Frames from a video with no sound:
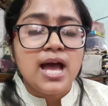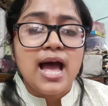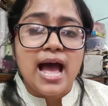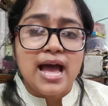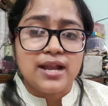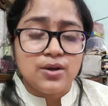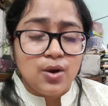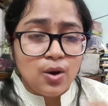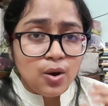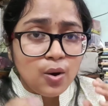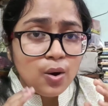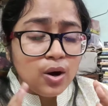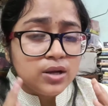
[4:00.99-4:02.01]
And
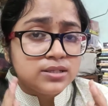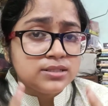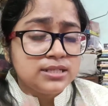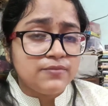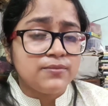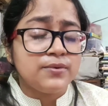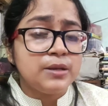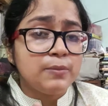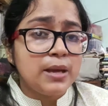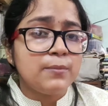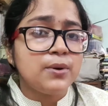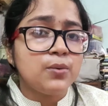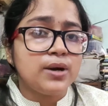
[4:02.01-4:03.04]

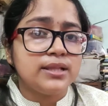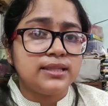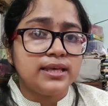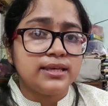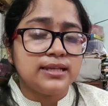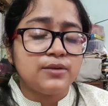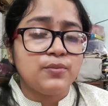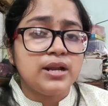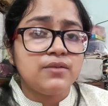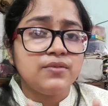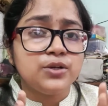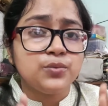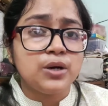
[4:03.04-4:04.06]
remember one thing that
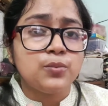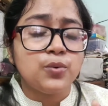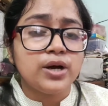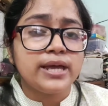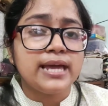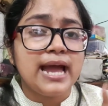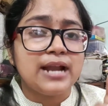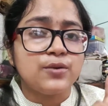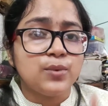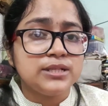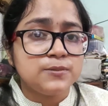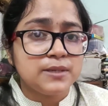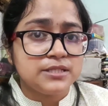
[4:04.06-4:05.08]
whenever you are working at
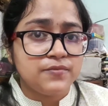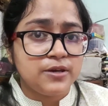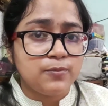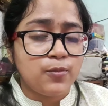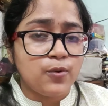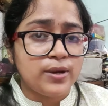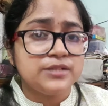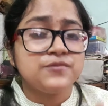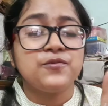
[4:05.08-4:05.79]
one specific point,